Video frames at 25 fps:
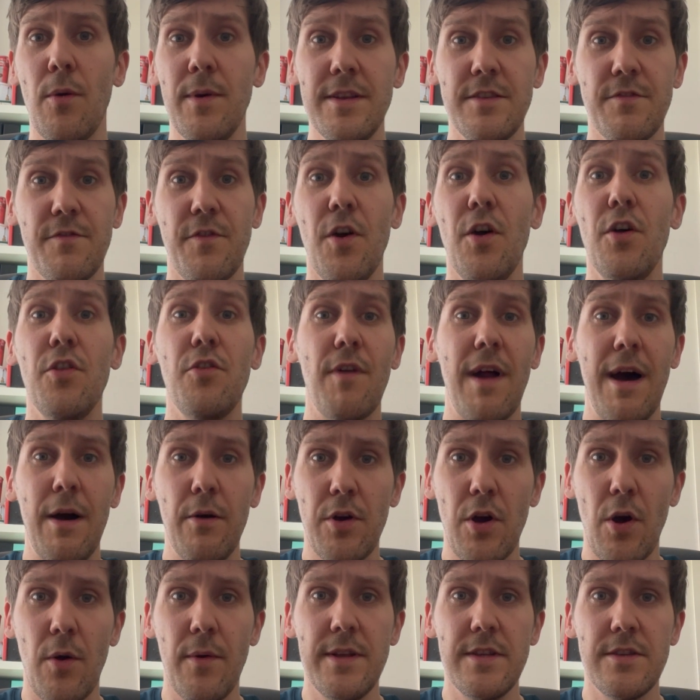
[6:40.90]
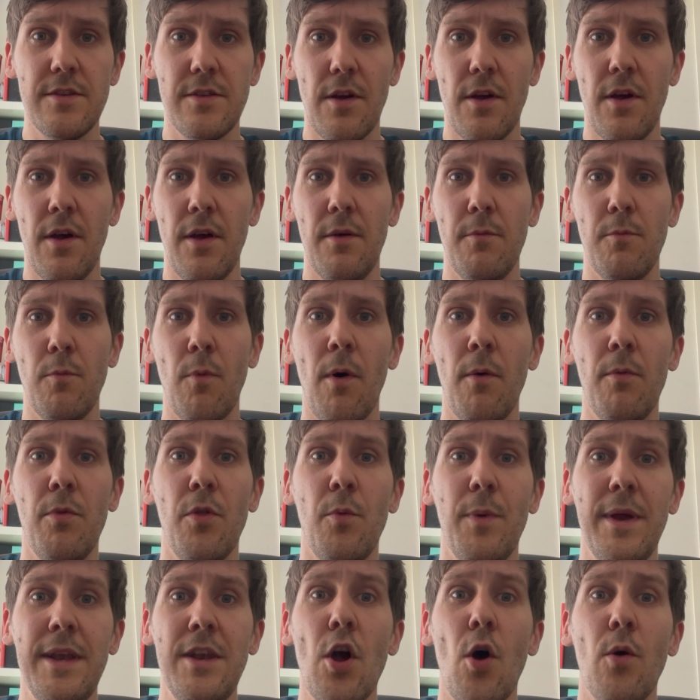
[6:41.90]
further outgoings, one
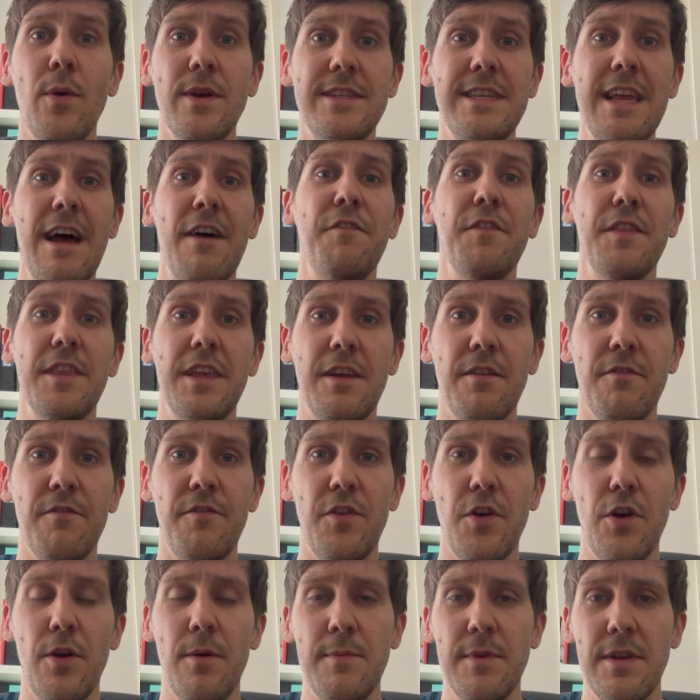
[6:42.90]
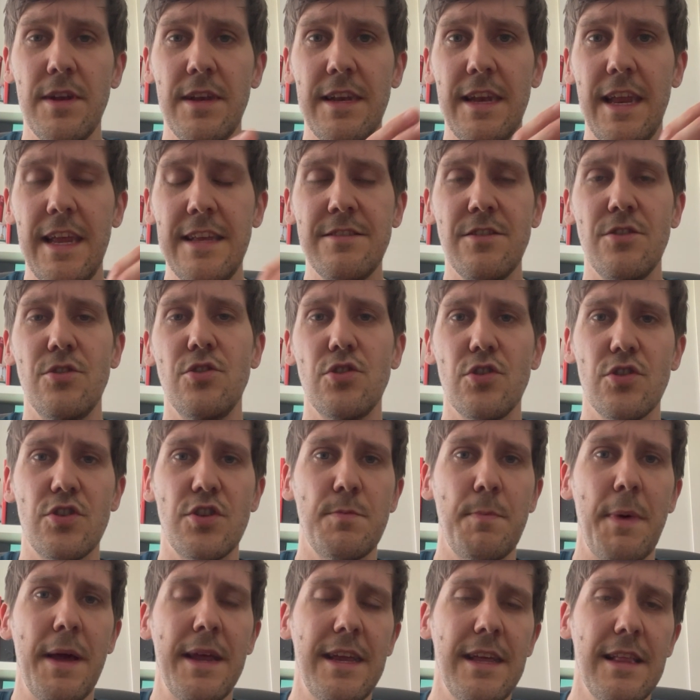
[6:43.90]
that we know is definitely confirmed and isn't just
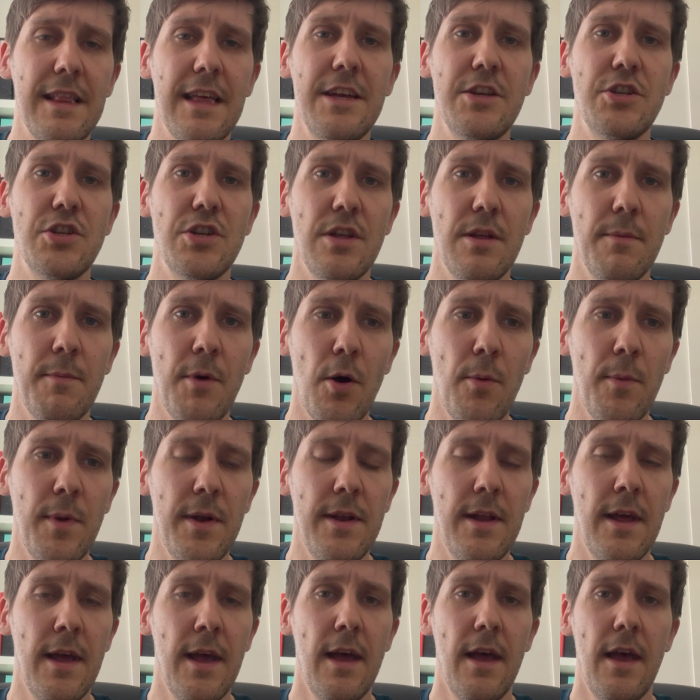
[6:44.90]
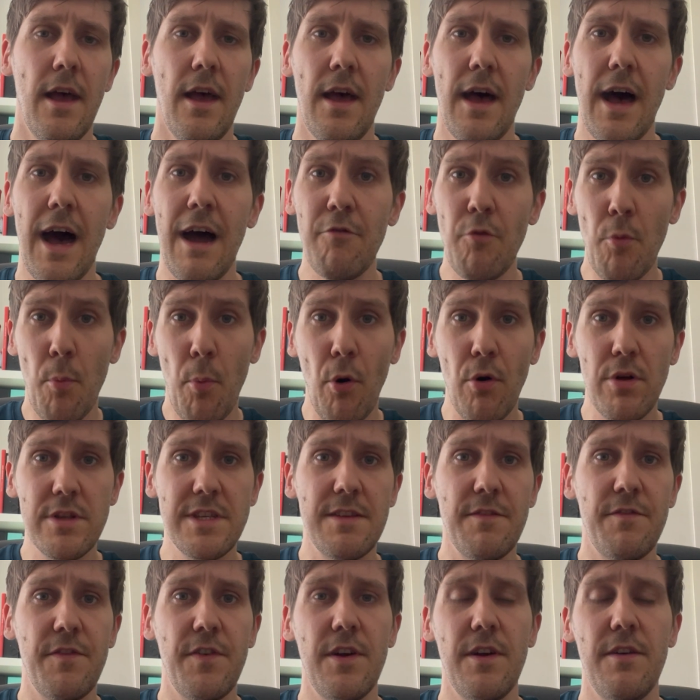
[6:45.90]
speculation at the moment. I
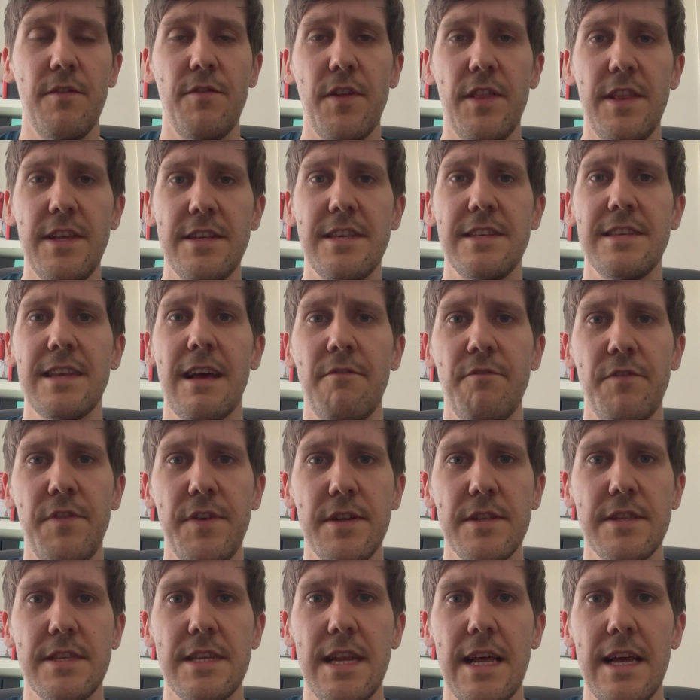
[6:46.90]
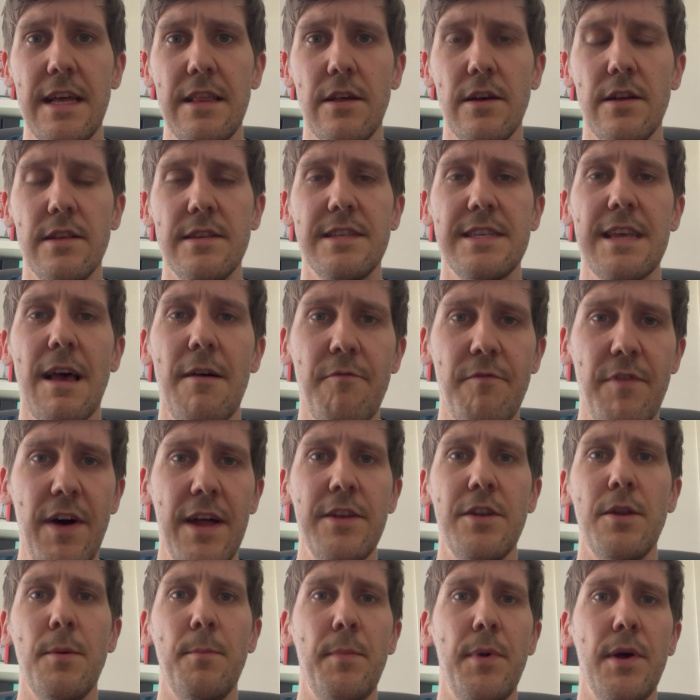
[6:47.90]
reported for This Is Anfield today that Sepp
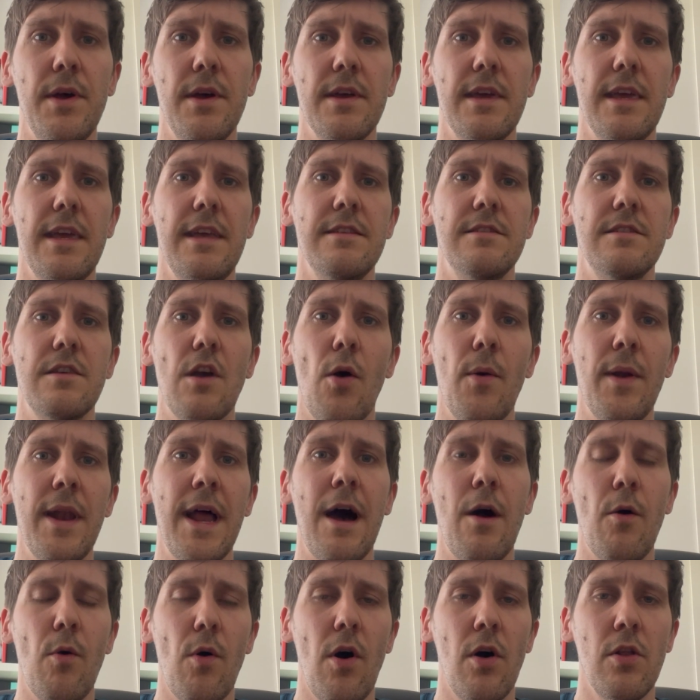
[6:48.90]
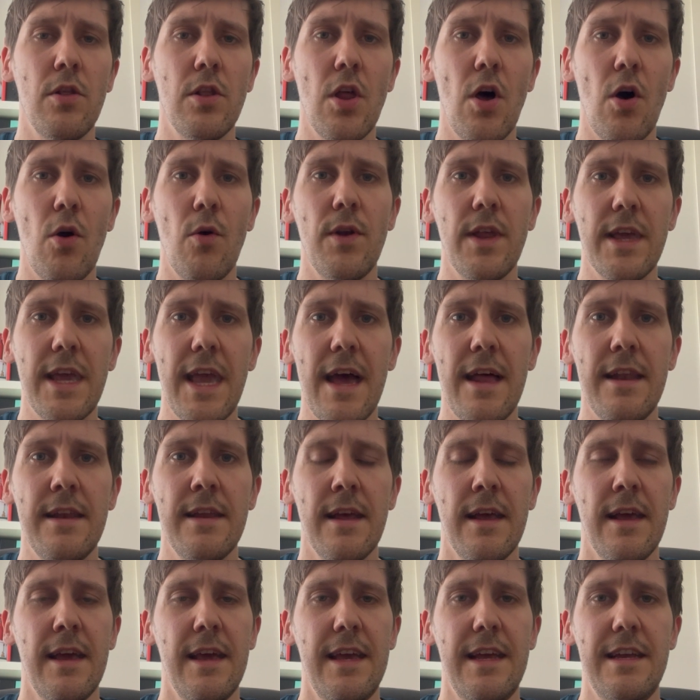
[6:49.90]
Vandenberg is going out on loan again.
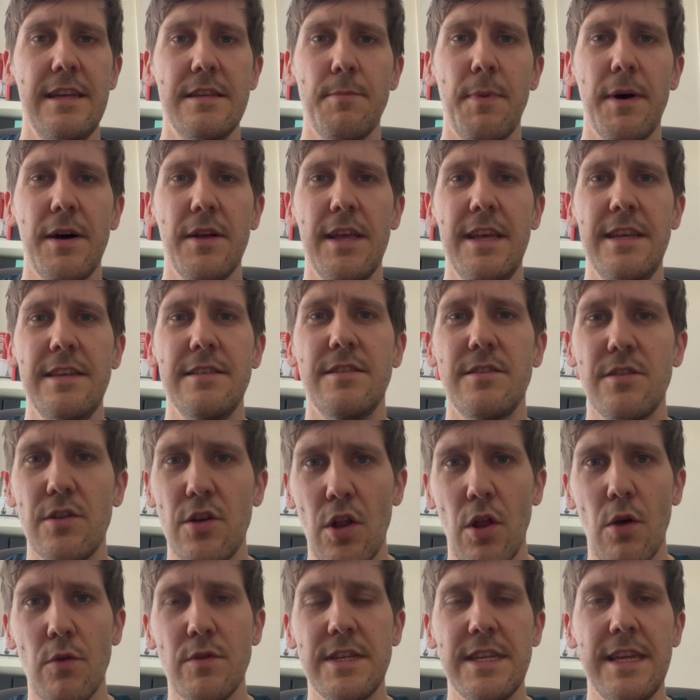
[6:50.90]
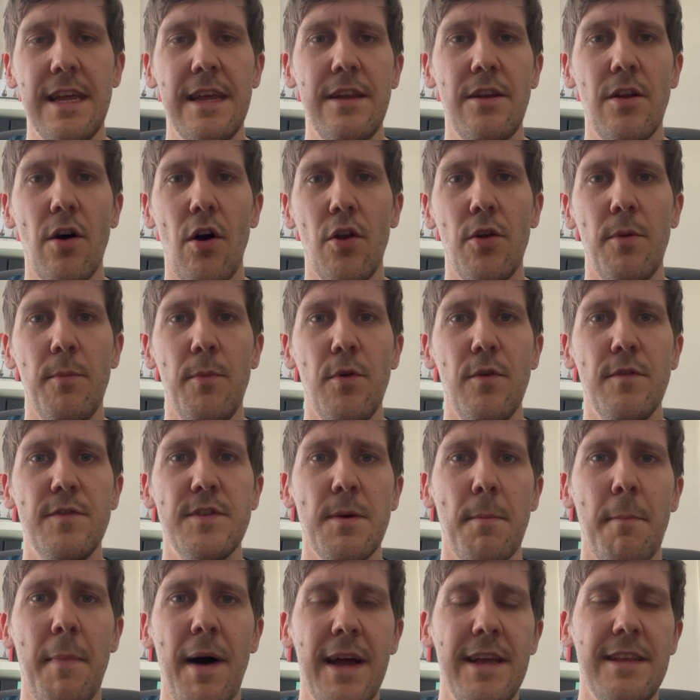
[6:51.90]
He's closing in on a move
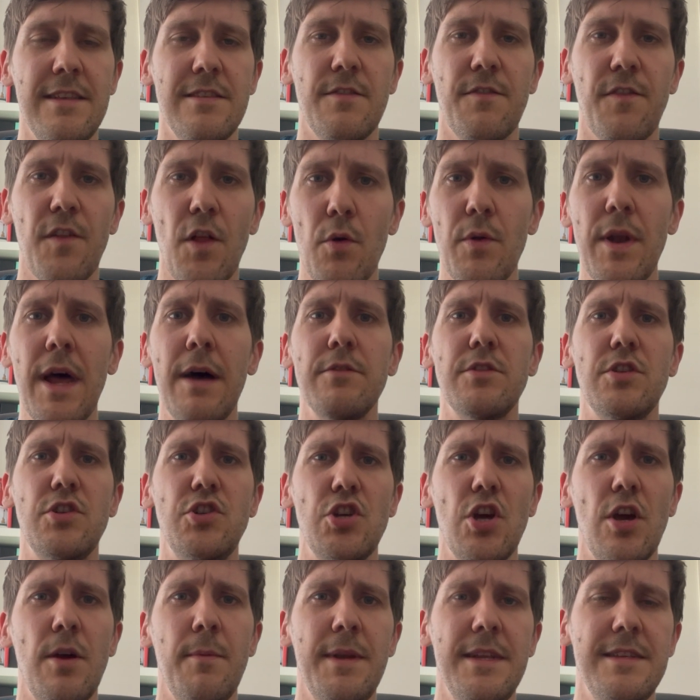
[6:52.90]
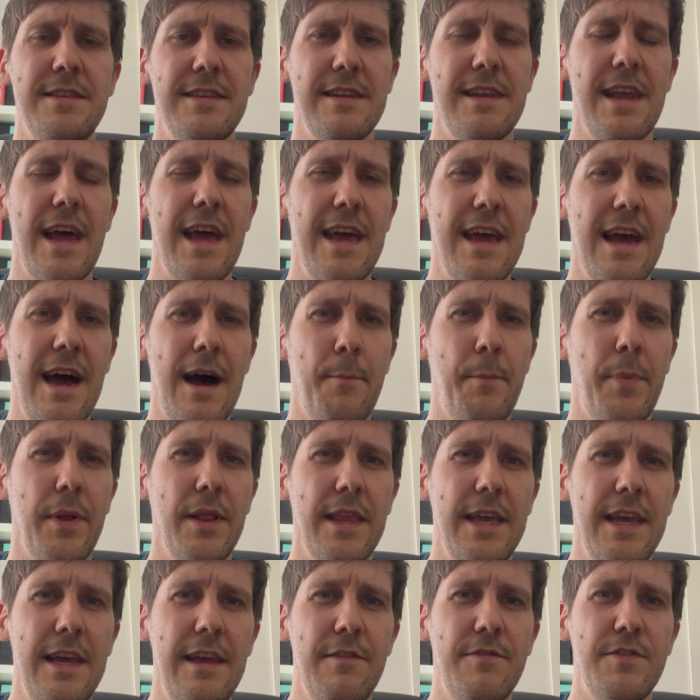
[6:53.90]
to Mainz, flown out to Germany today, I
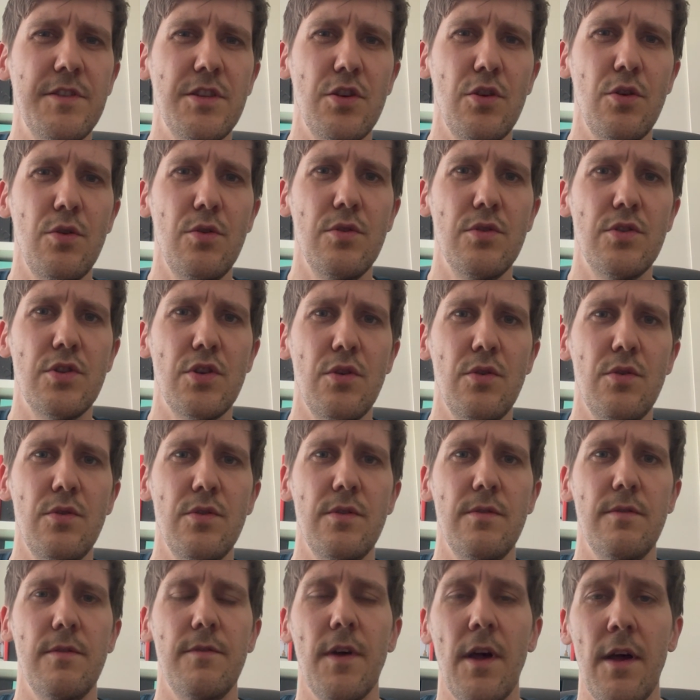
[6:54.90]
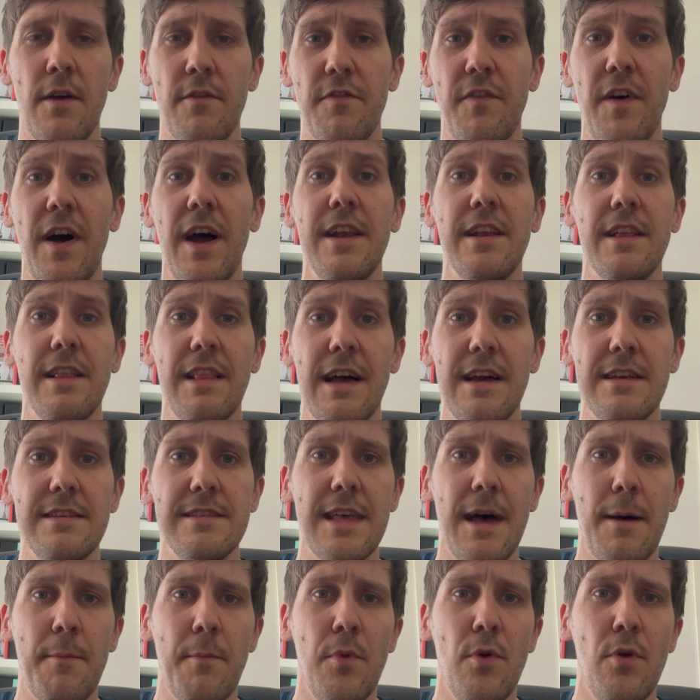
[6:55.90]
believe, to finalise
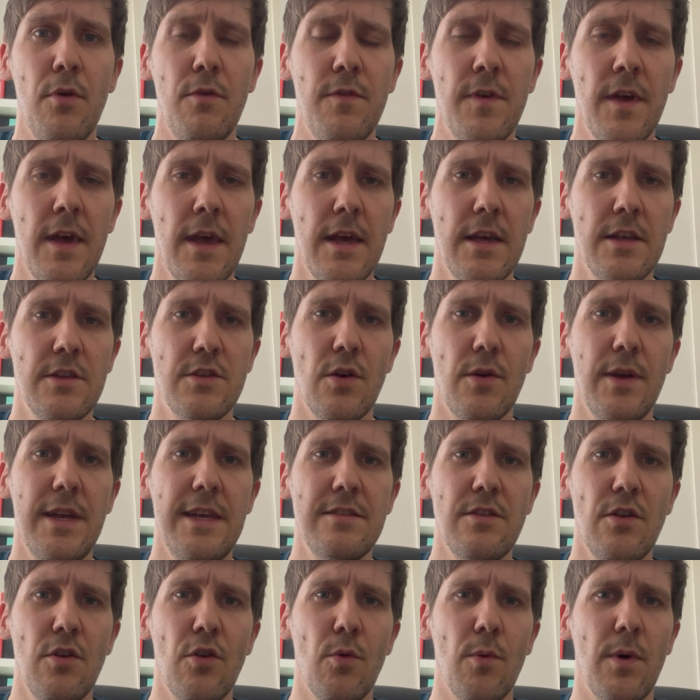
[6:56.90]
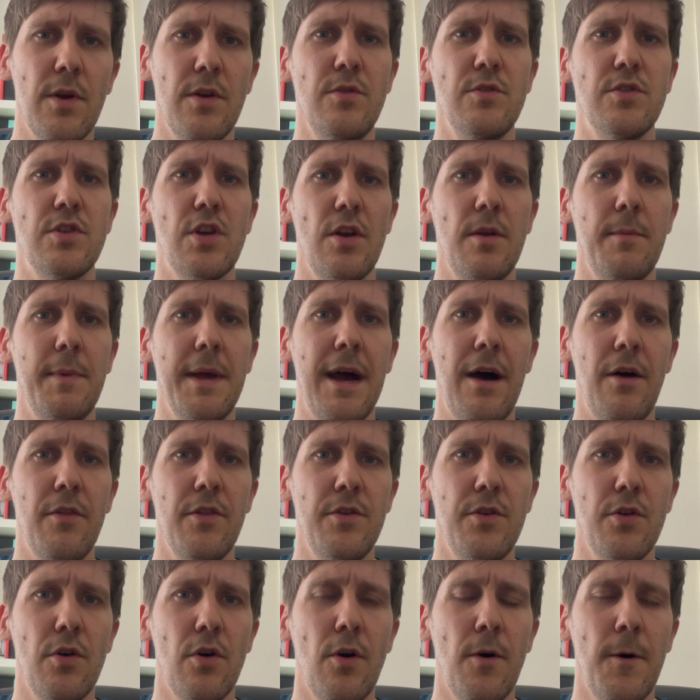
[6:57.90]
that move. So he's another one who's going to be out
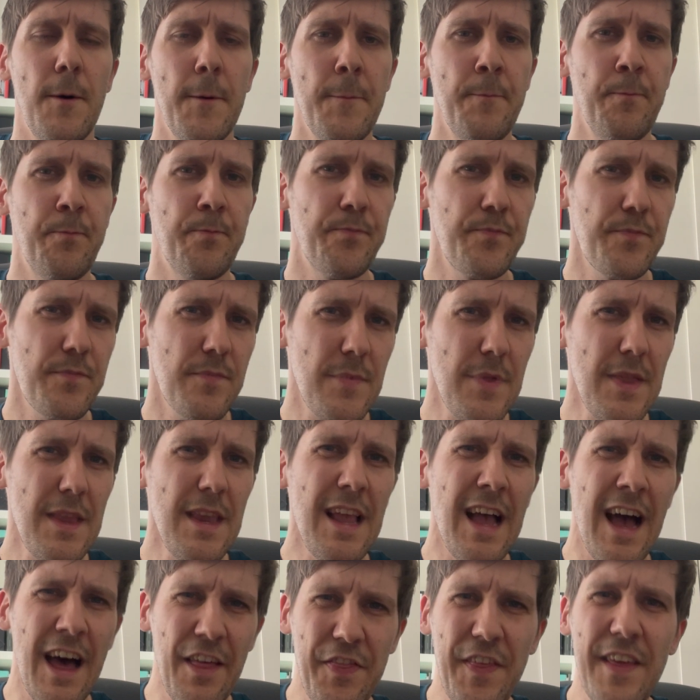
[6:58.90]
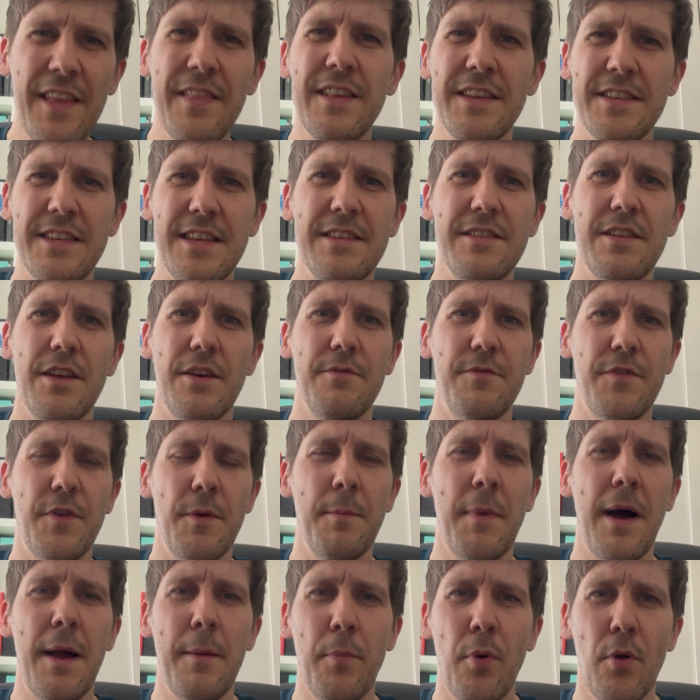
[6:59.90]
the door. I think this is,
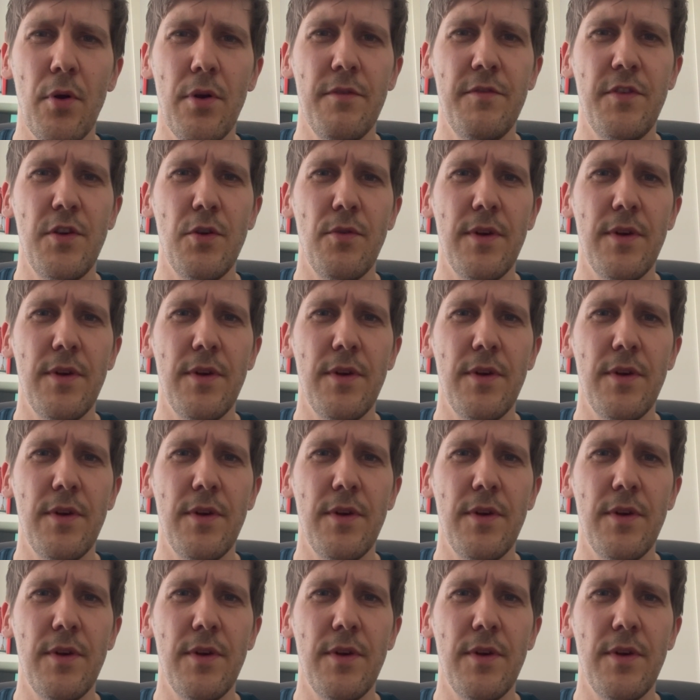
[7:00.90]
from my point of view,